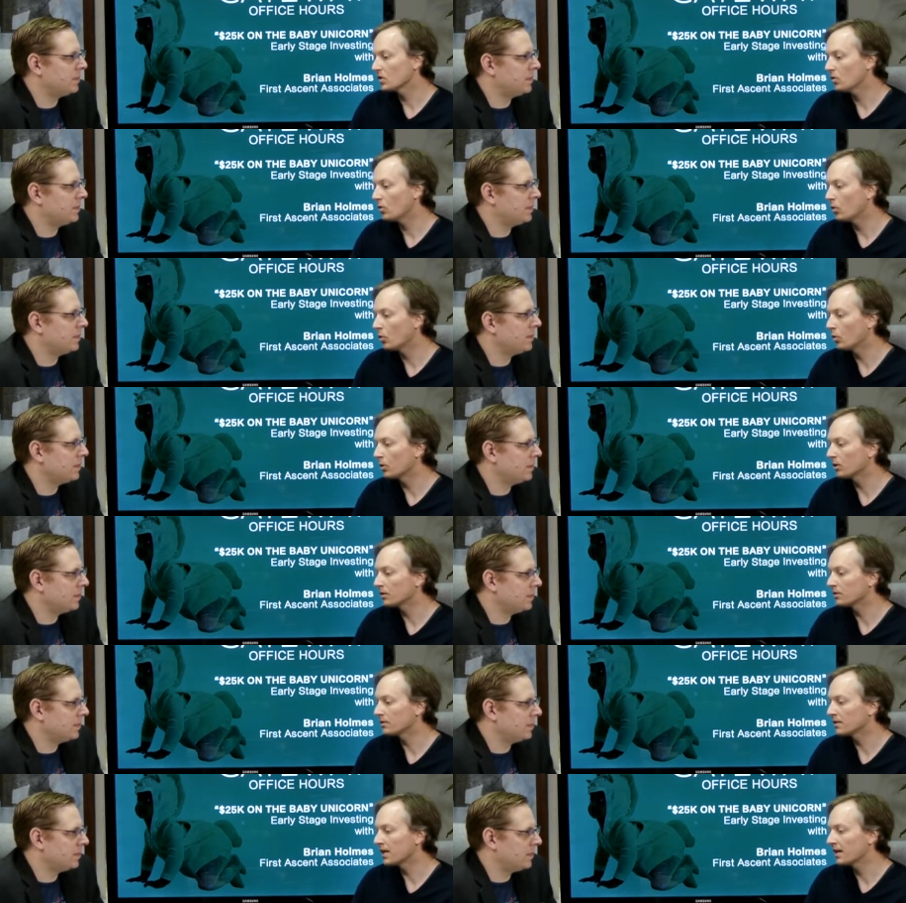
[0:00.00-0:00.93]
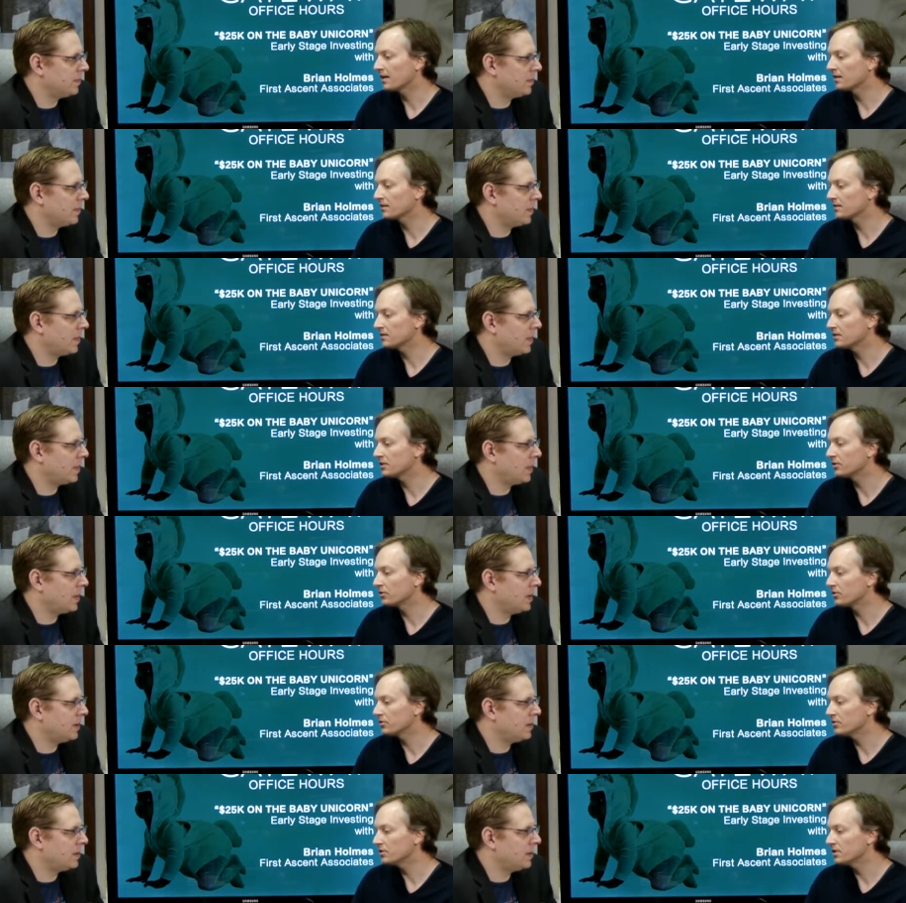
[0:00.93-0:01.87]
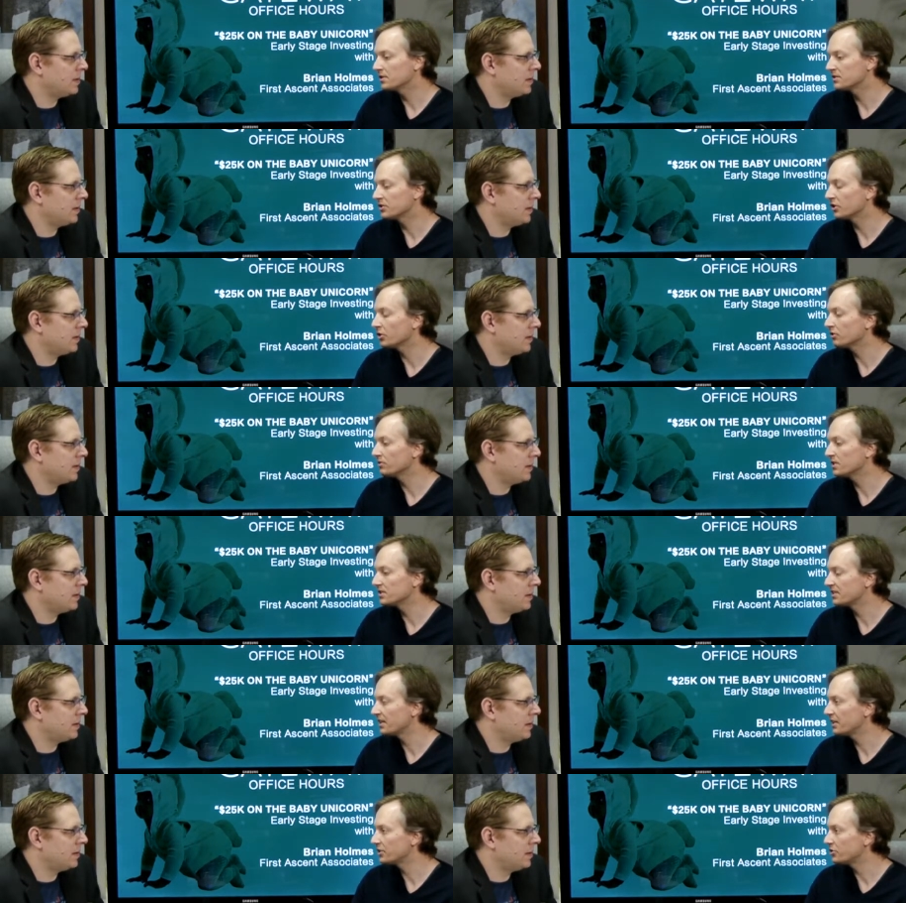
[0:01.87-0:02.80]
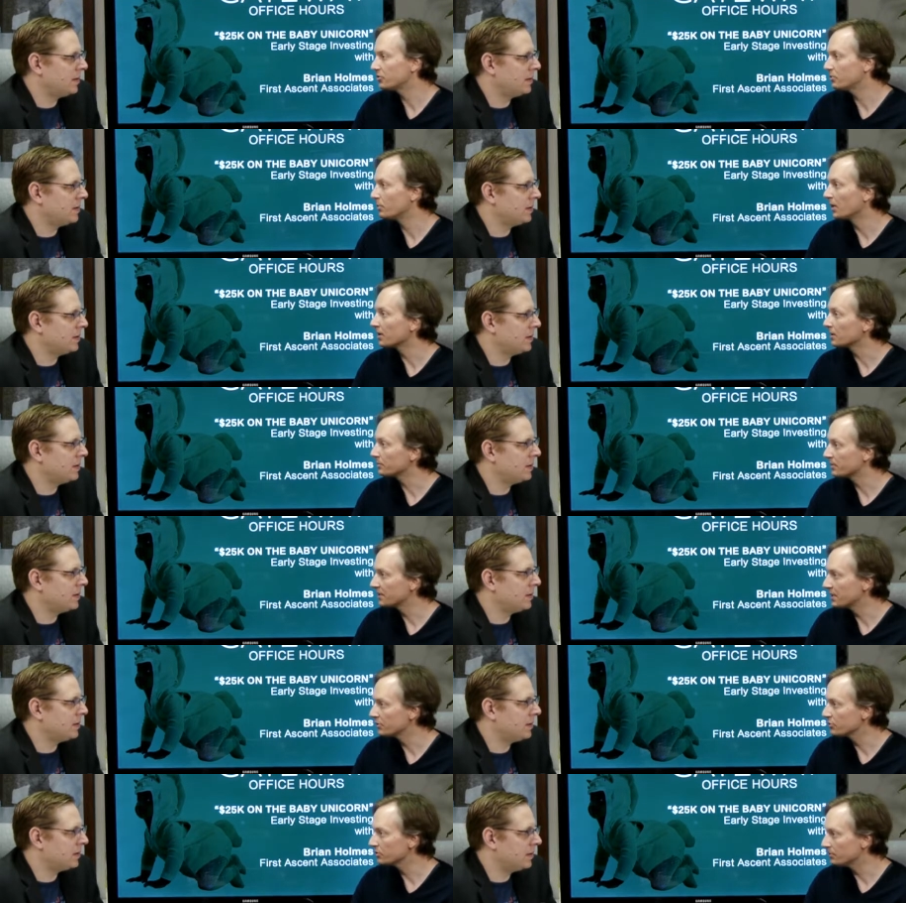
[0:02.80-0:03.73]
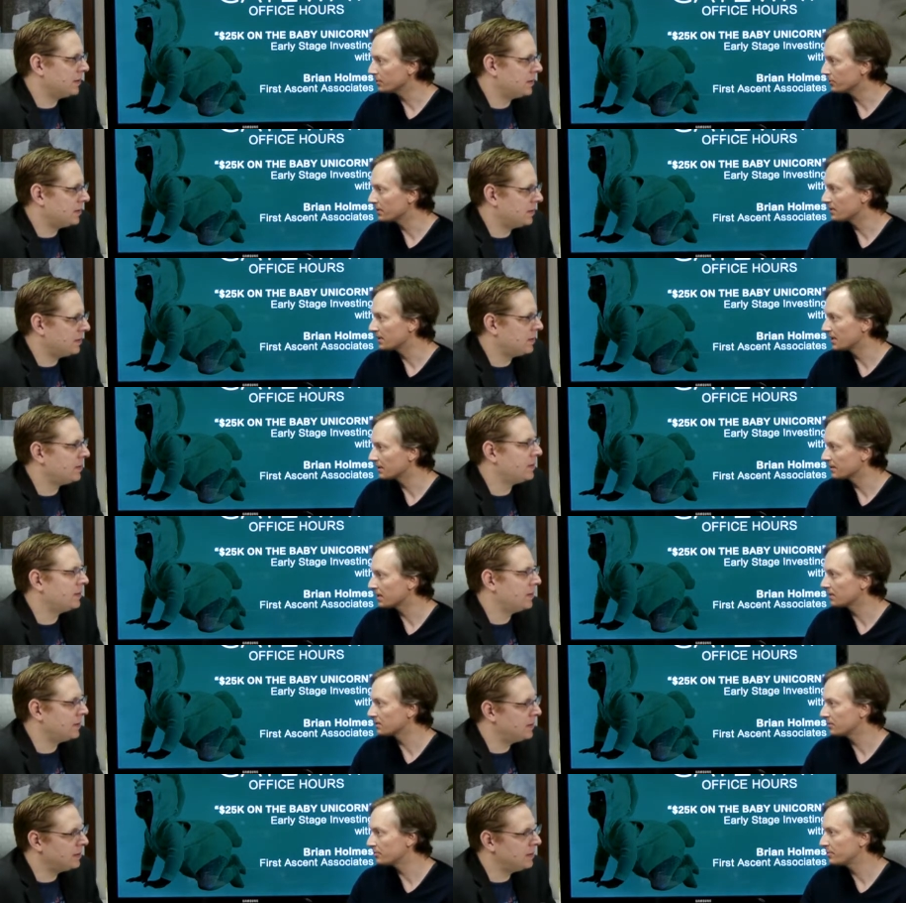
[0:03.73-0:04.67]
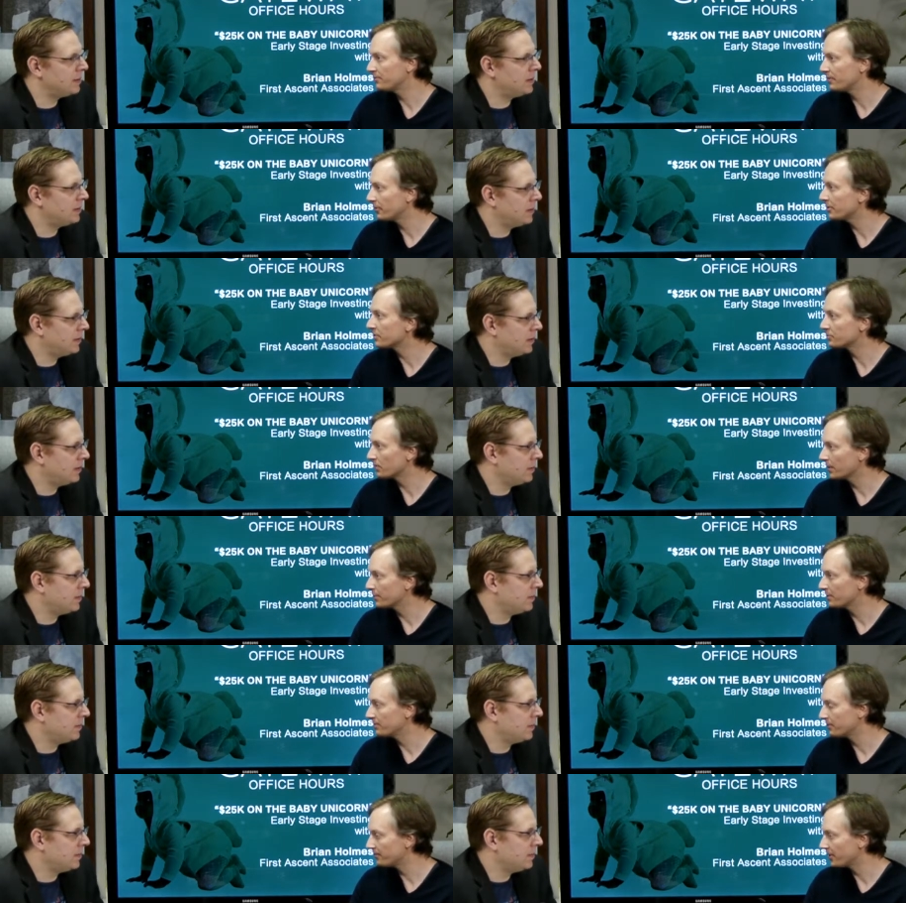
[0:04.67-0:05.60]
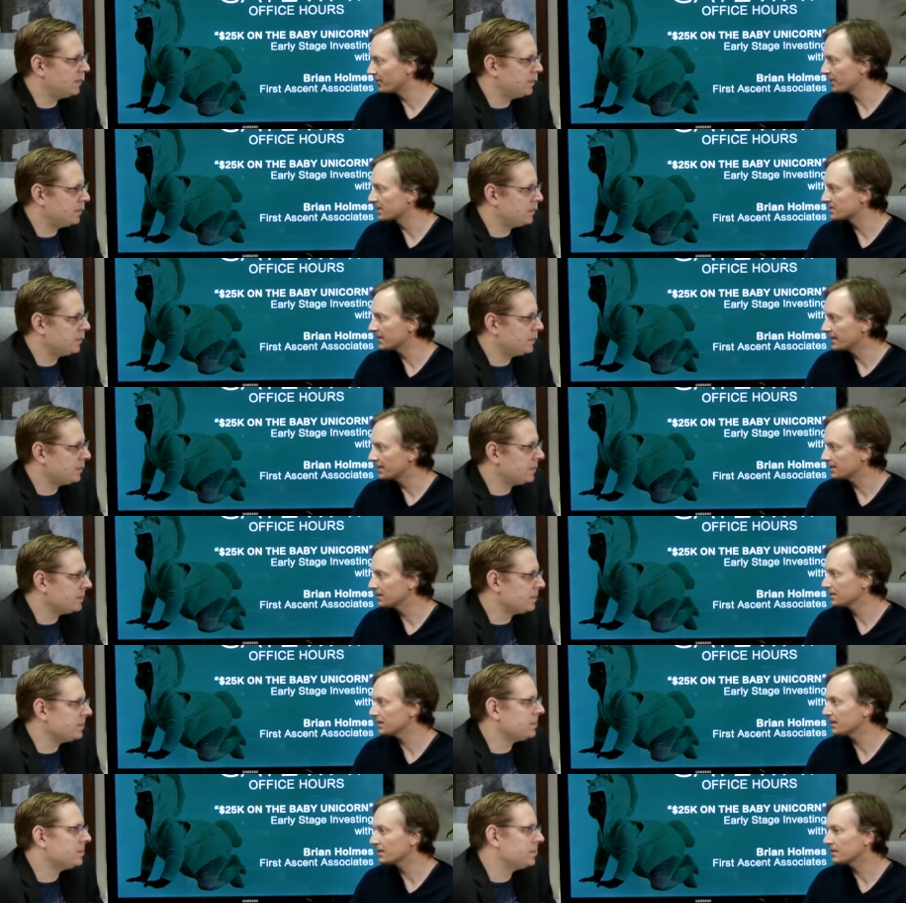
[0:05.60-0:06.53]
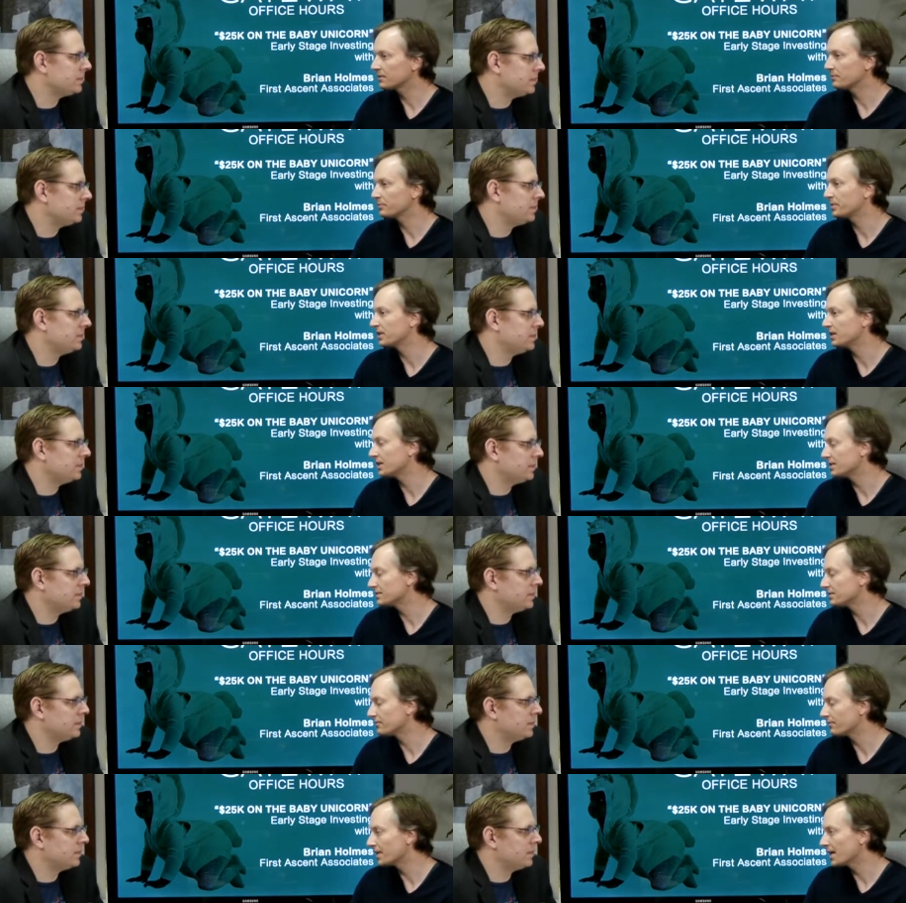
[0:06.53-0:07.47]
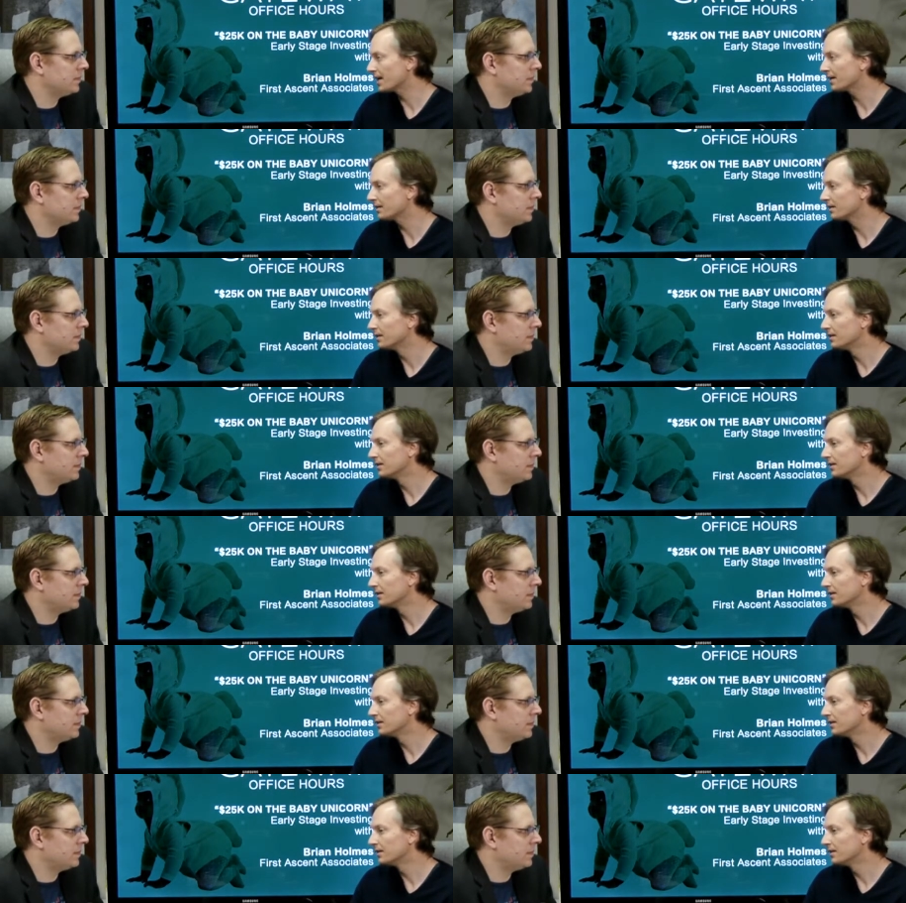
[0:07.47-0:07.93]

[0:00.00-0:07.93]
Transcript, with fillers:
Speaker 1: or that you know it's an early stage market potential, but we think that it could be very disruptive and very exciting. And because of that,